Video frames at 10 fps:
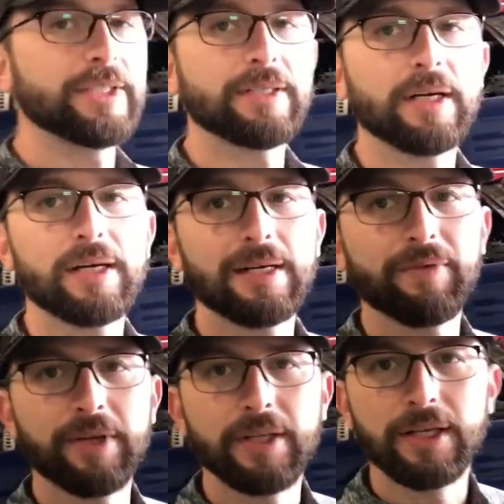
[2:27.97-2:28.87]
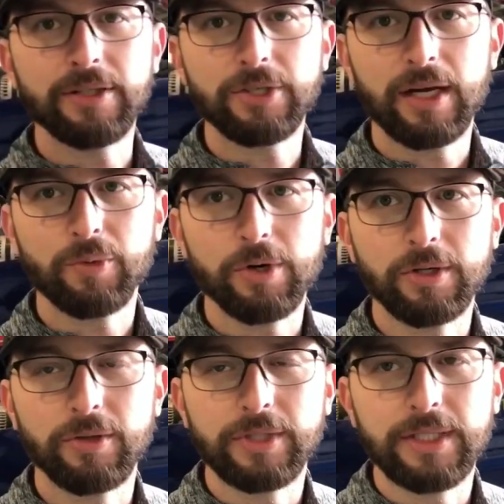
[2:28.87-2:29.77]
stuff and then trying to work
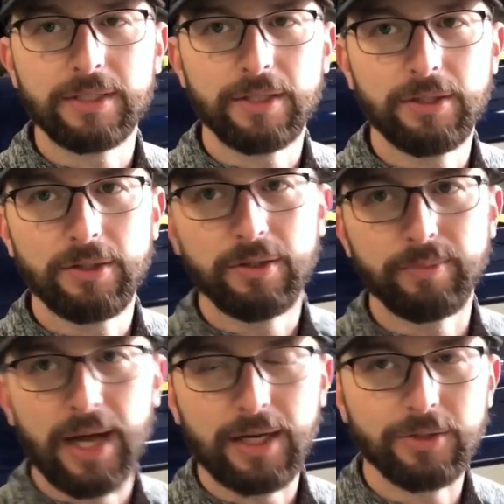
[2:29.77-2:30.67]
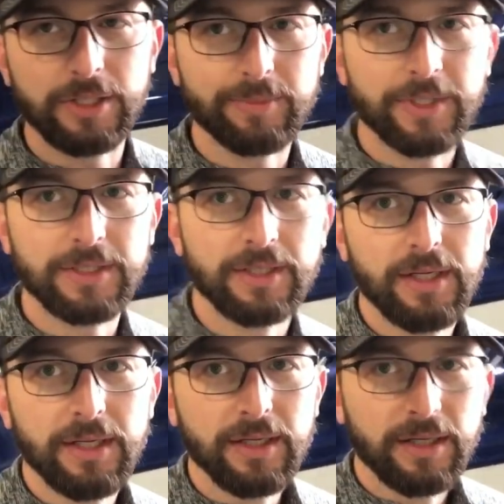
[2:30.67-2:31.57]
on this too, and by Christmas,
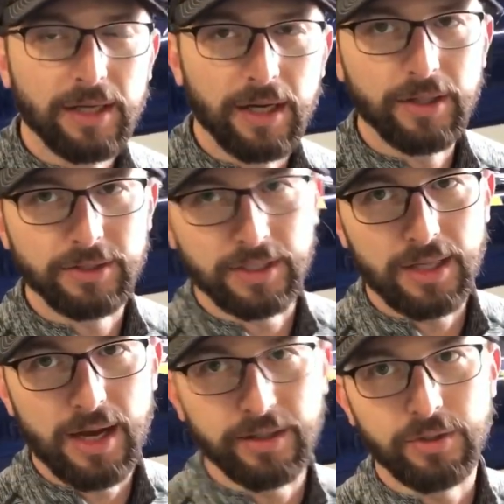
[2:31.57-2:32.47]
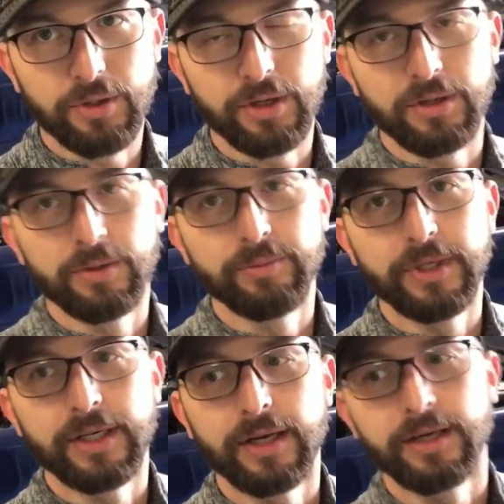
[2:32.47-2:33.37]
there's a lot going on,
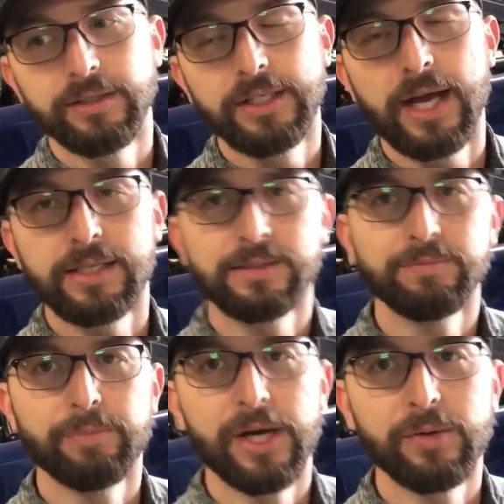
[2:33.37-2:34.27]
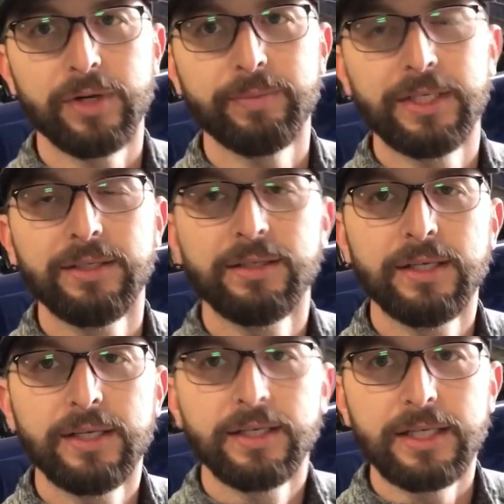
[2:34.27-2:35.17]
but you guys bear with me.
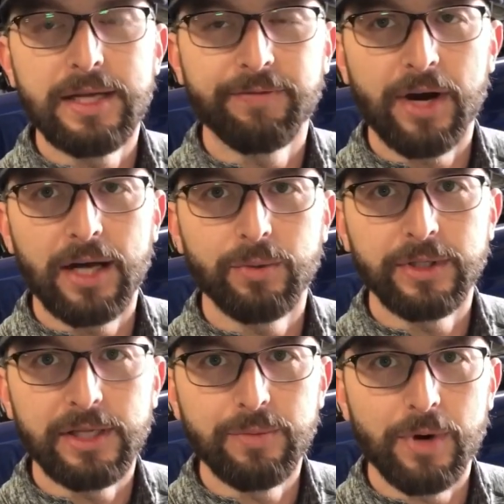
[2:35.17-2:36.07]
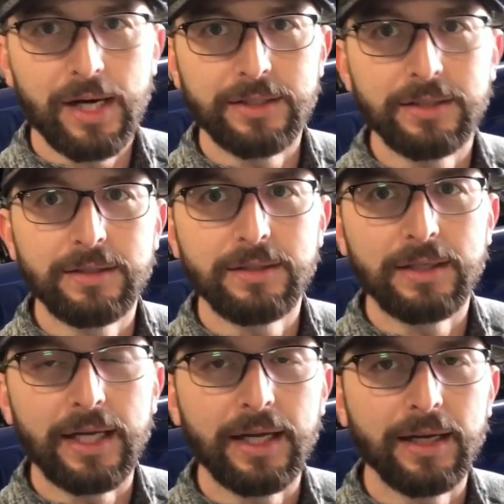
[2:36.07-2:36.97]
Keep following, keep watching,
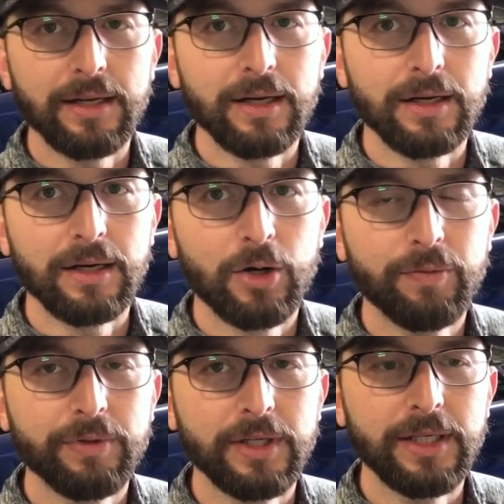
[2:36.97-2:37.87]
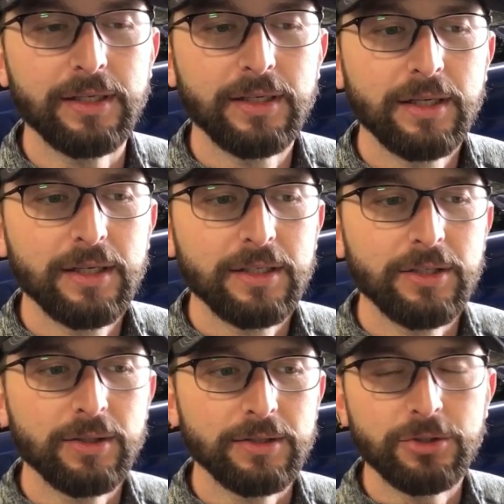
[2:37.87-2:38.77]
and hopefully
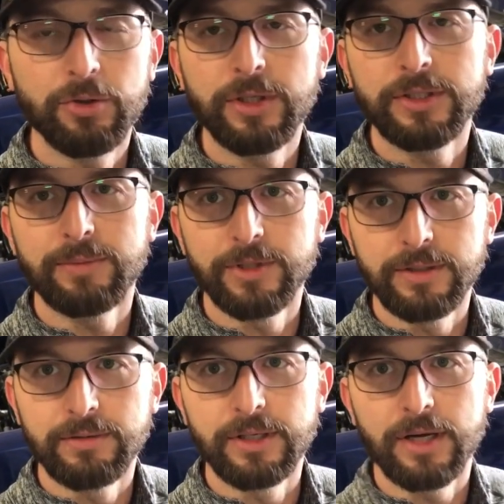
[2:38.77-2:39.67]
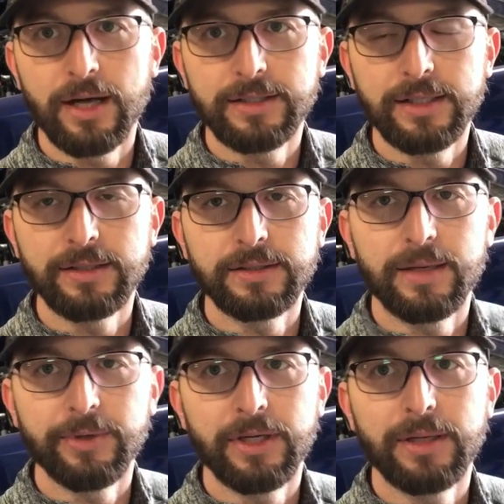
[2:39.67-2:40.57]
you'll enjoy some of the content that's
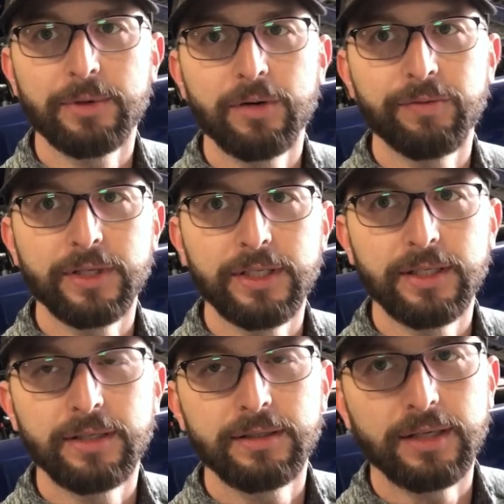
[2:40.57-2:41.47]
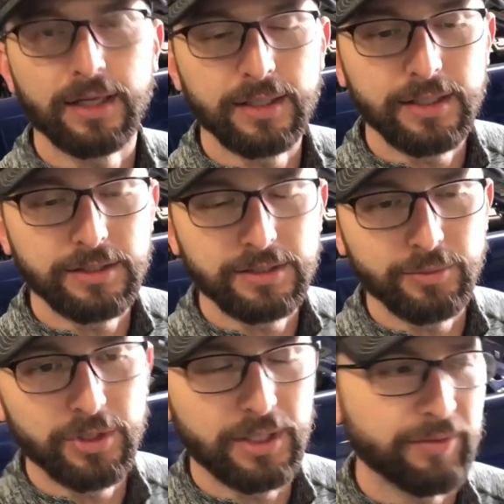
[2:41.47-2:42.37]
coming up. Hopefully get you some
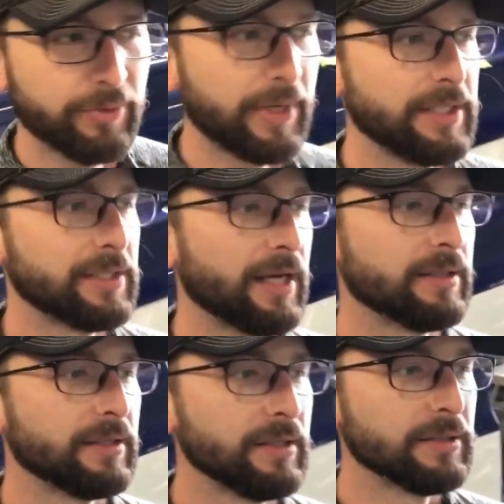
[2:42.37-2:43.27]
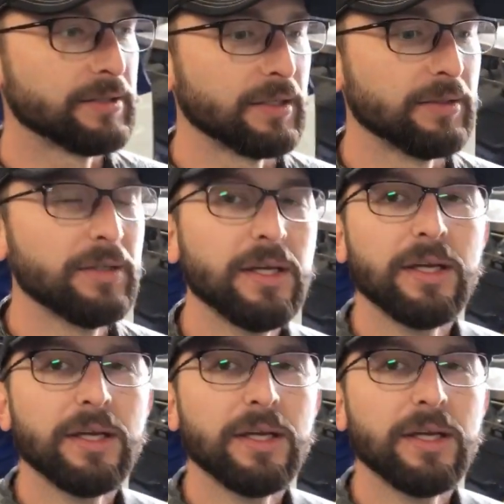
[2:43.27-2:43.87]
good information out there. So